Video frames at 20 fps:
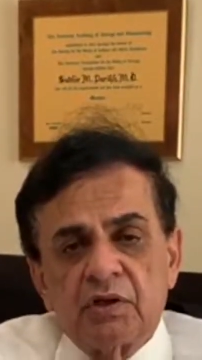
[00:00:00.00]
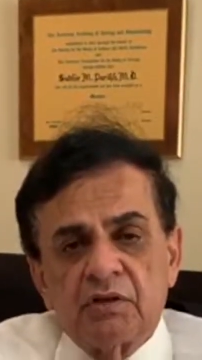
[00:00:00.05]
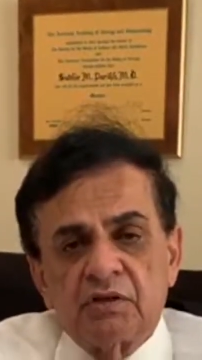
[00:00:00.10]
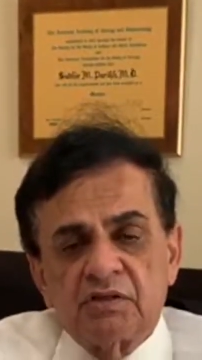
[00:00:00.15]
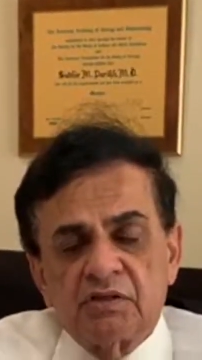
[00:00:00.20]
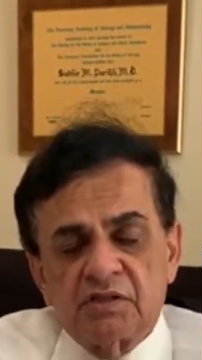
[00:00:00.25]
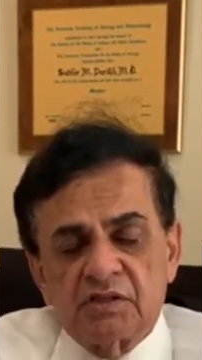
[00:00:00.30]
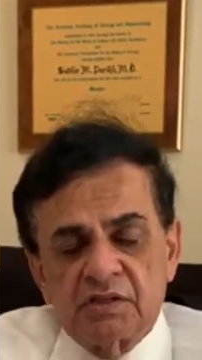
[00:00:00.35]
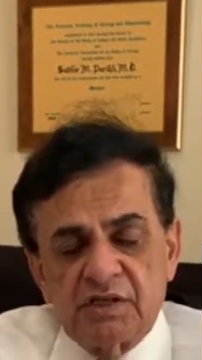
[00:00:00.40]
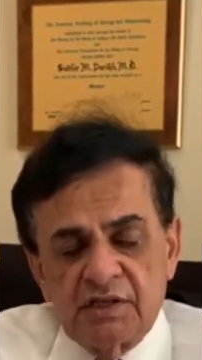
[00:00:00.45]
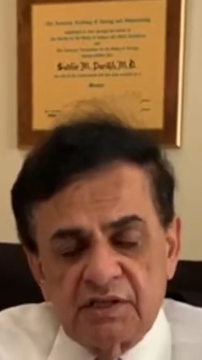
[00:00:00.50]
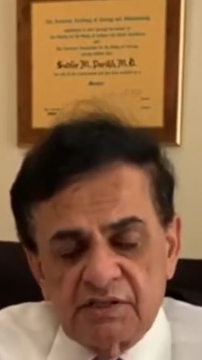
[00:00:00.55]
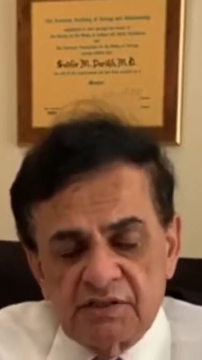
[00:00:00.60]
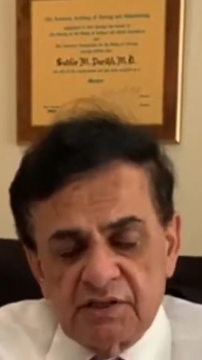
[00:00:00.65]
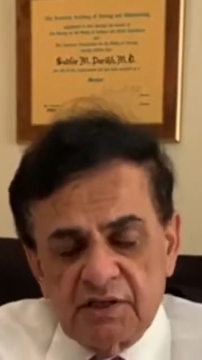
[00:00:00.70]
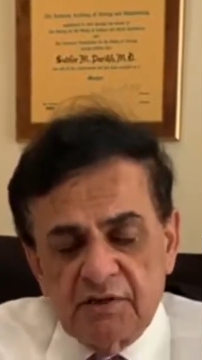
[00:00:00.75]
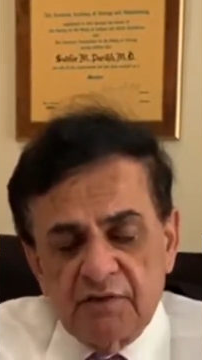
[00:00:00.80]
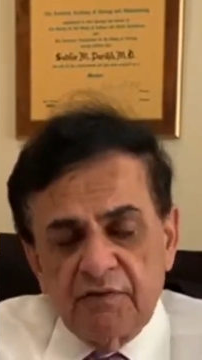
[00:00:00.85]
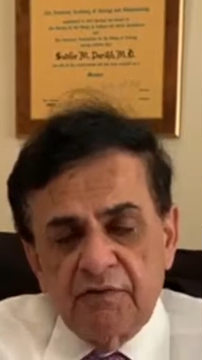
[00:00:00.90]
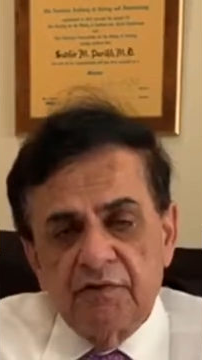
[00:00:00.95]
Stay
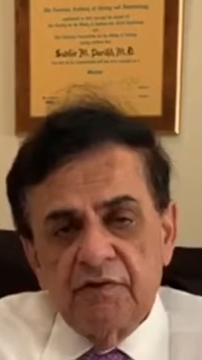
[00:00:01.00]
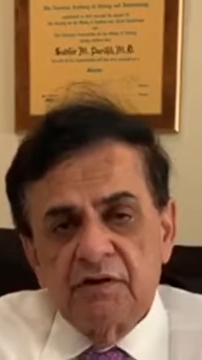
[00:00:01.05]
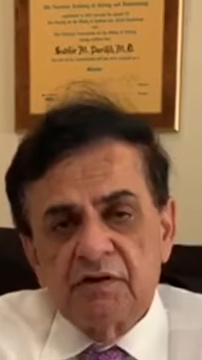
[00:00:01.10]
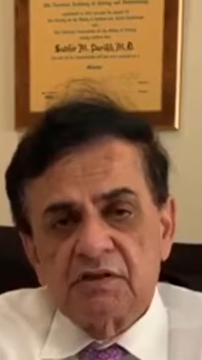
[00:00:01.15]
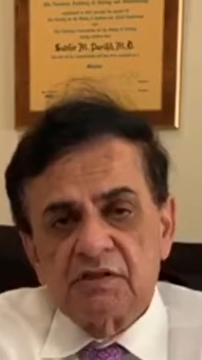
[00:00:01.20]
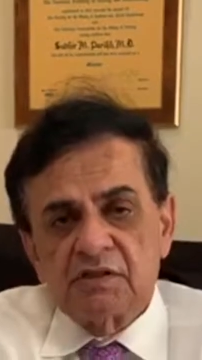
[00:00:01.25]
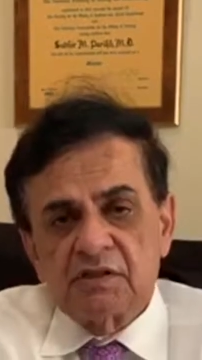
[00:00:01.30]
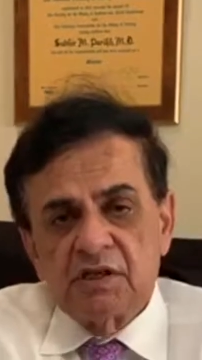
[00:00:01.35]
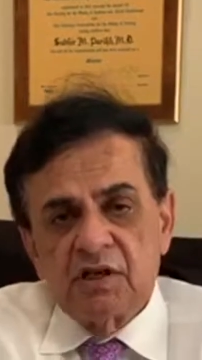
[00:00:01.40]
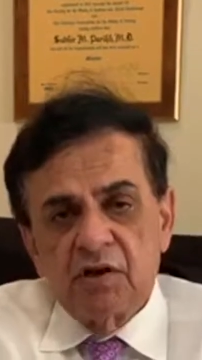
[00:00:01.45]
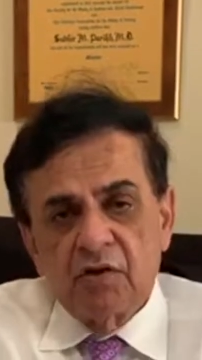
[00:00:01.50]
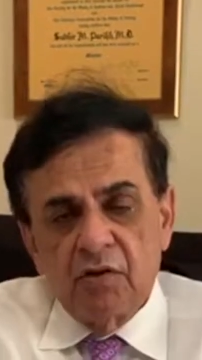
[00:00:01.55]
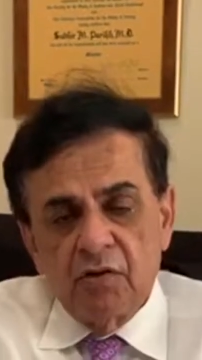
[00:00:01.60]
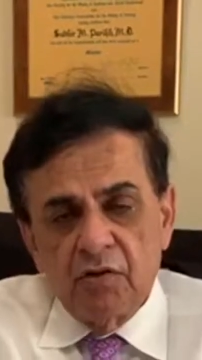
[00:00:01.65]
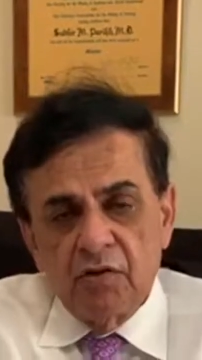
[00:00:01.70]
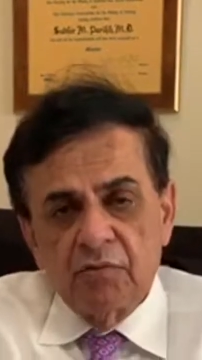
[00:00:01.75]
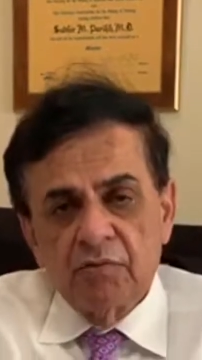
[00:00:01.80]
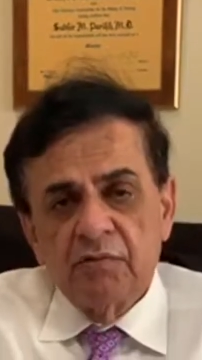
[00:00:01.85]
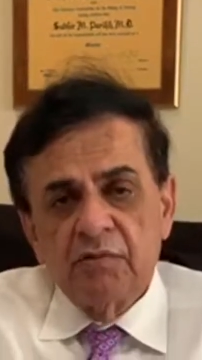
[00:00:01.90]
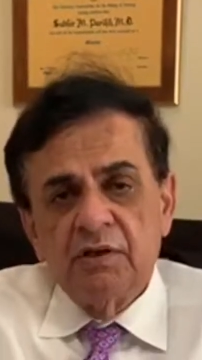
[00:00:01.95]
safe, stay
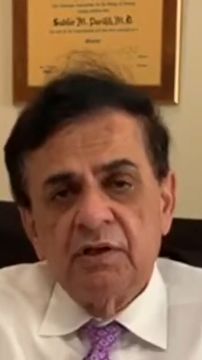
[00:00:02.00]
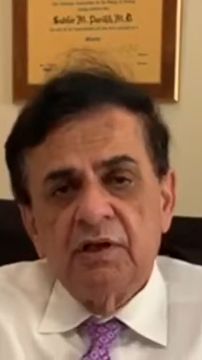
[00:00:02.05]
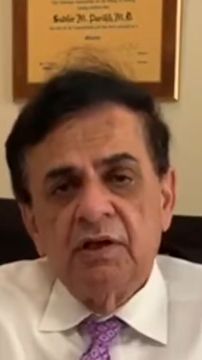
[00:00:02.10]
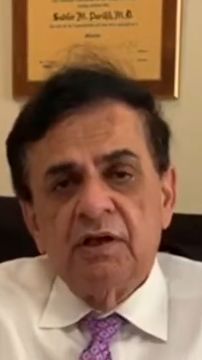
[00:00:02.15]
home.